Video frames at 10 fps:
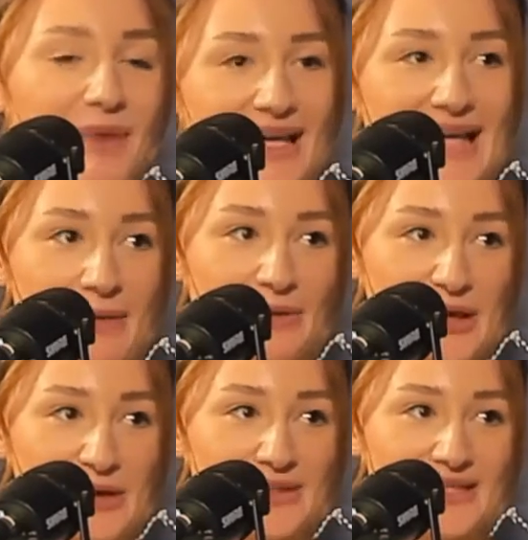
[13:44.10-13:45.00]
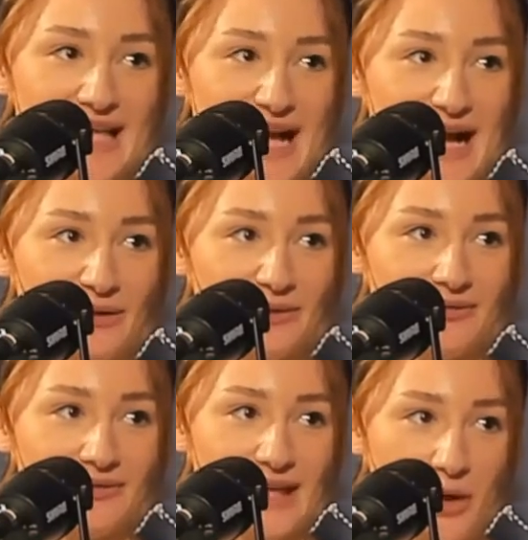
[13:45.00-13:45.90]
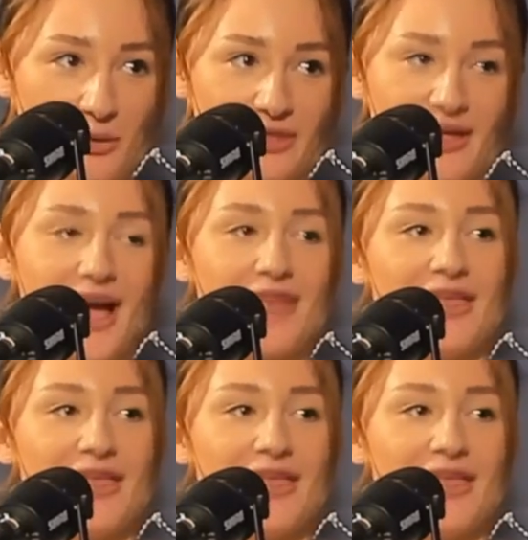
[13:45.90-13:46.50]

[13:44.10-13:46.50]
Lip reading: Buy a Cameo, see how they get on with that,